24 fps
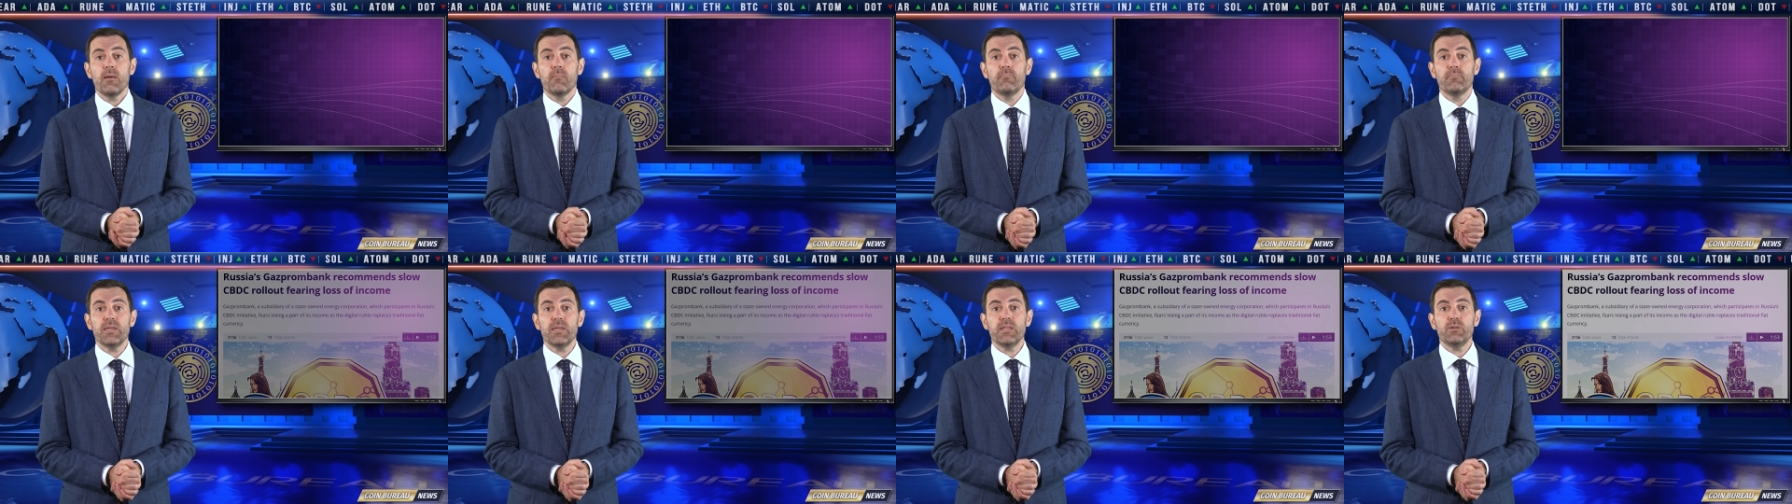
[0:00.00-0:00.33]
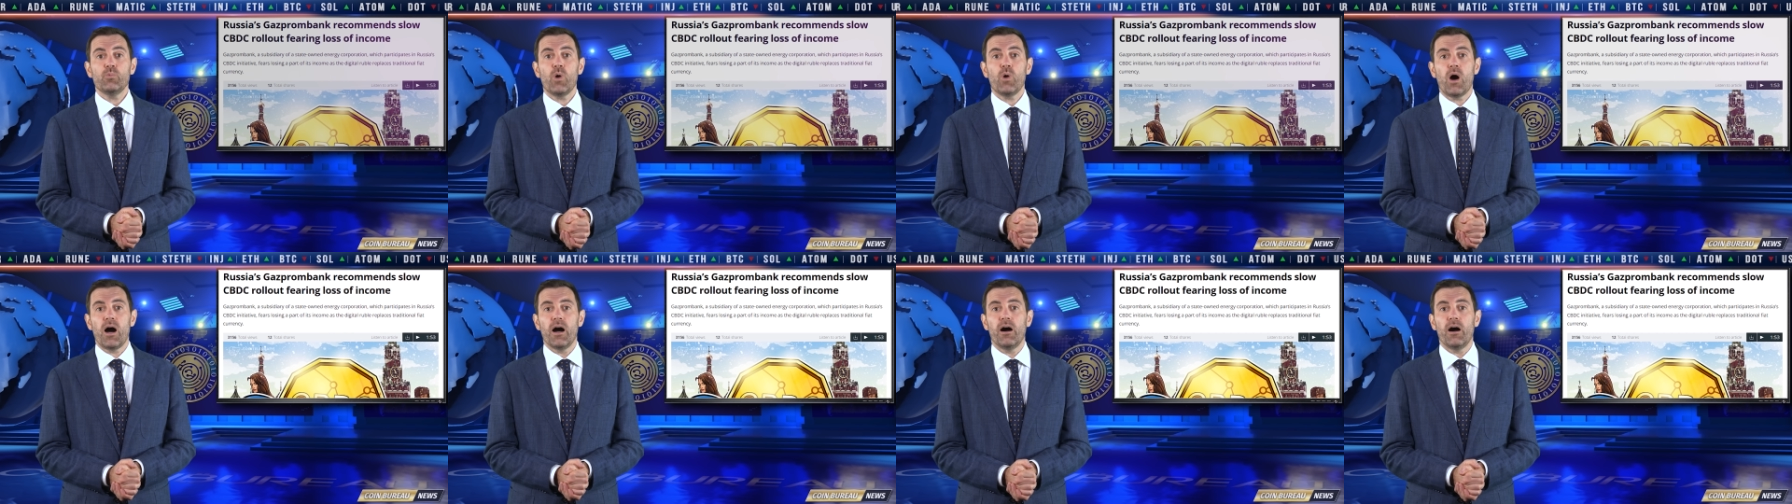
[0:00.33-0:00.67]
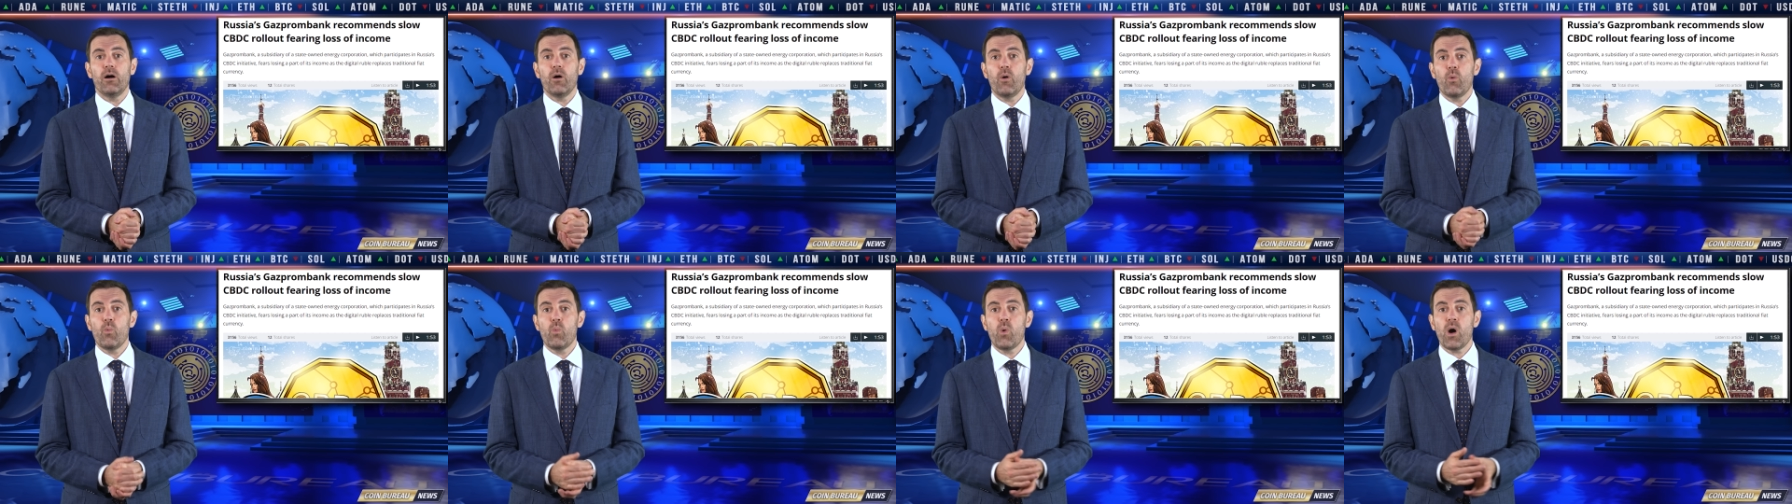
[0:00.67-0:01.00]

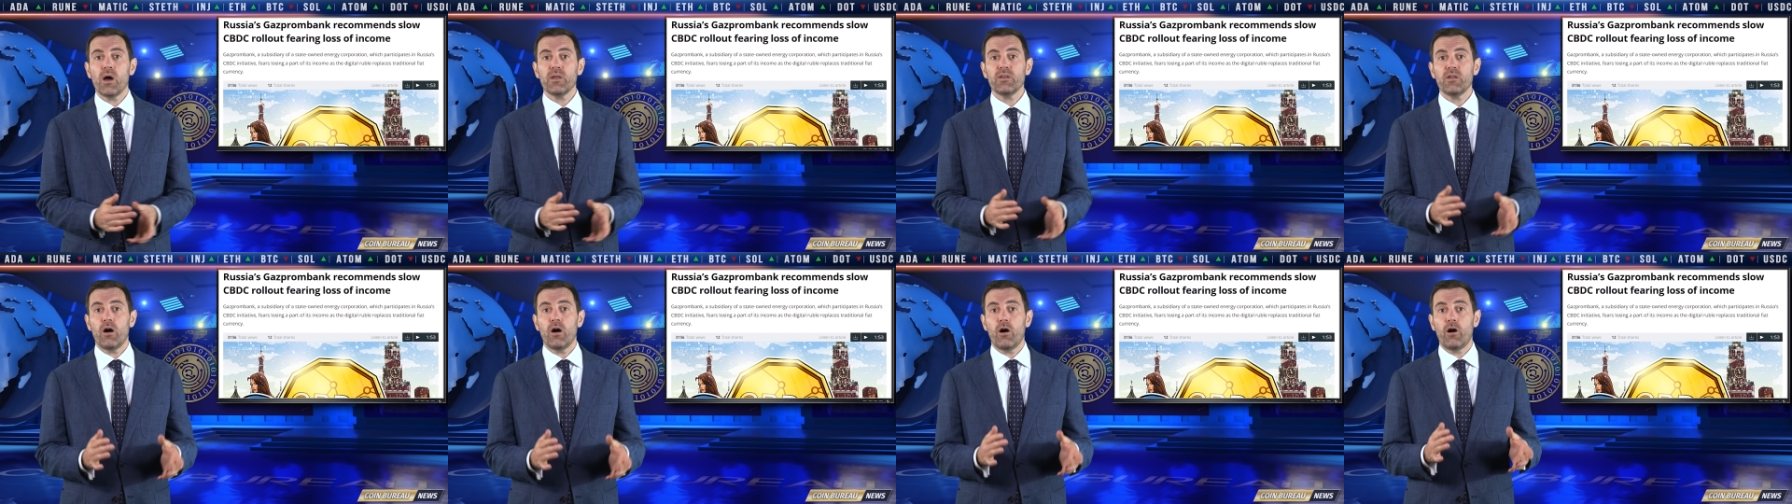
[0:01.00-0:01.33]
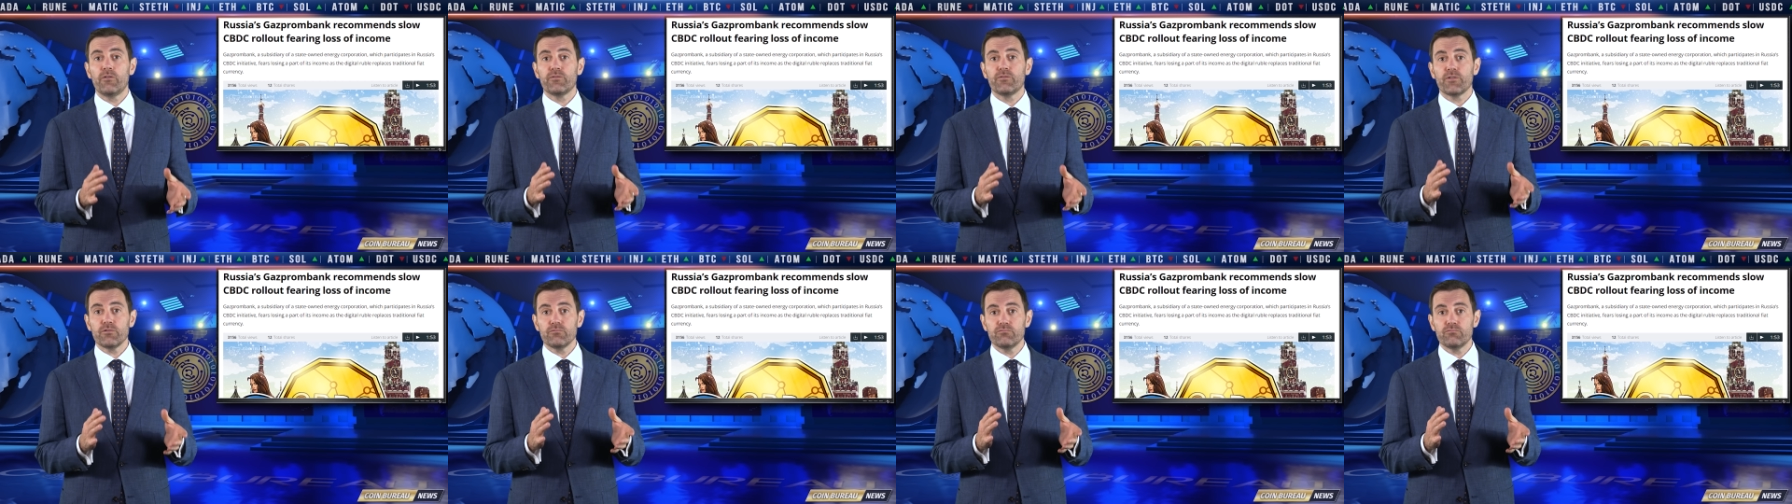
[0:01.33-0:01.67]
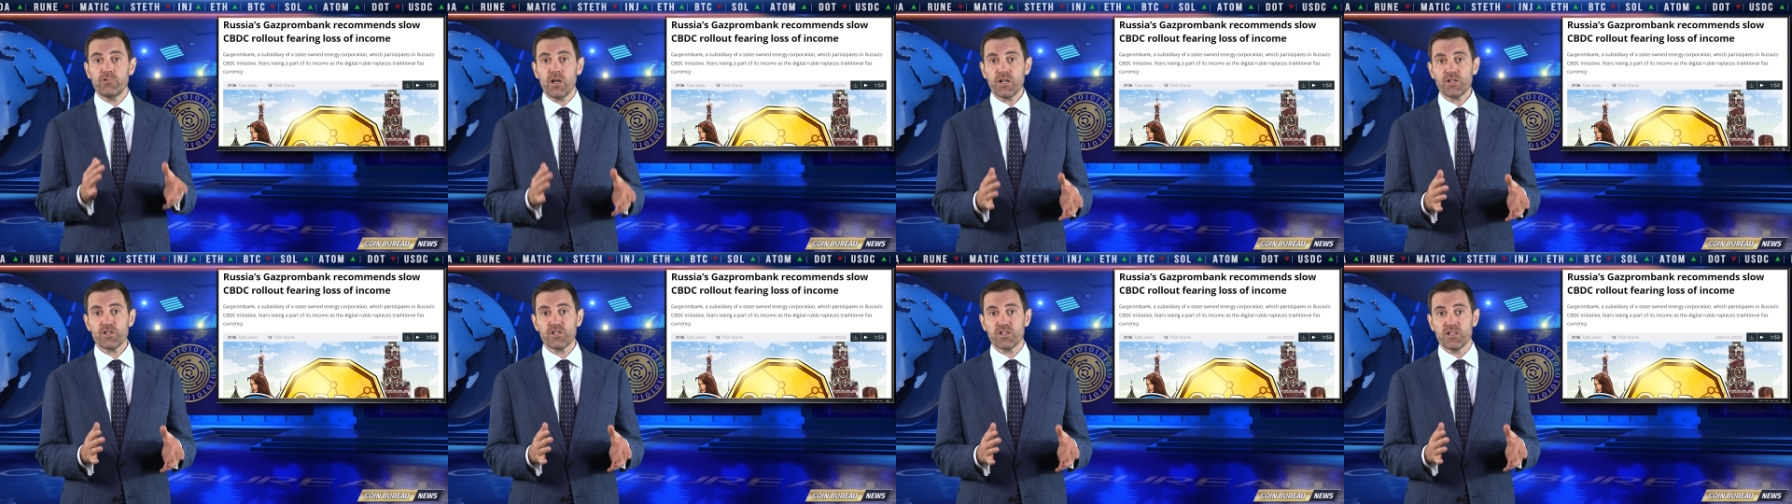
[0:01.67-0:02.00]
Meanwhile, one of
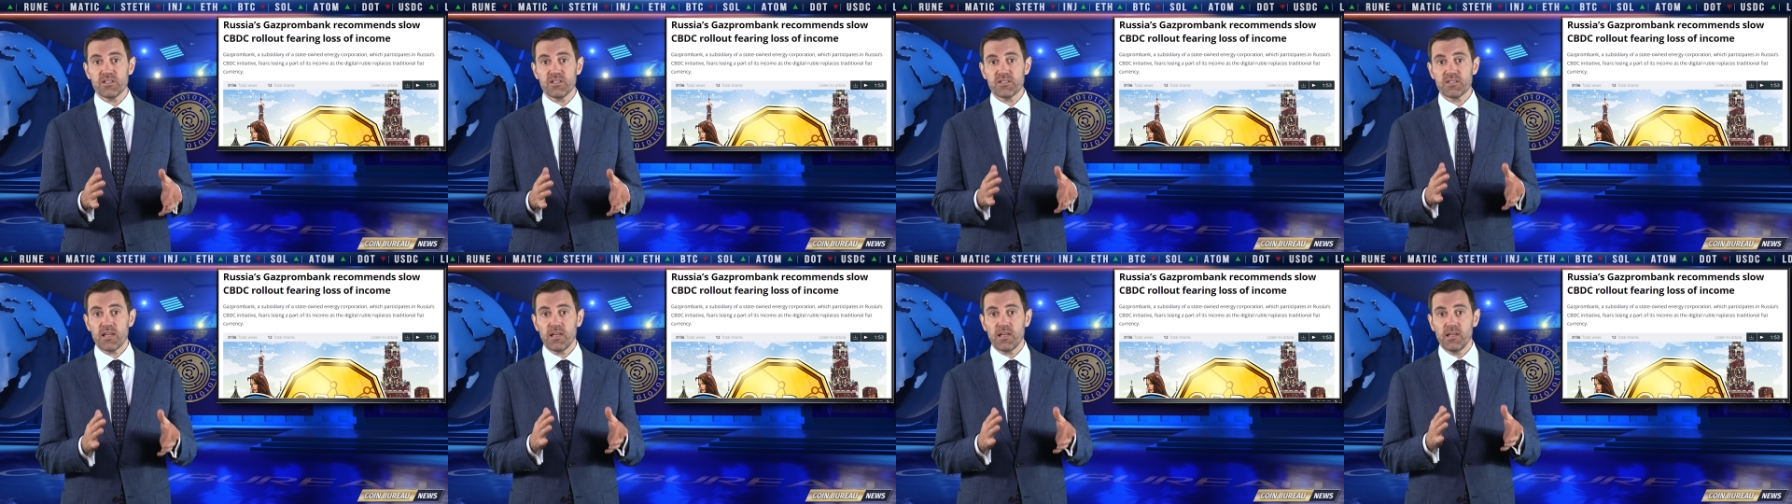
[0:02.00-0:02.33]
Russia's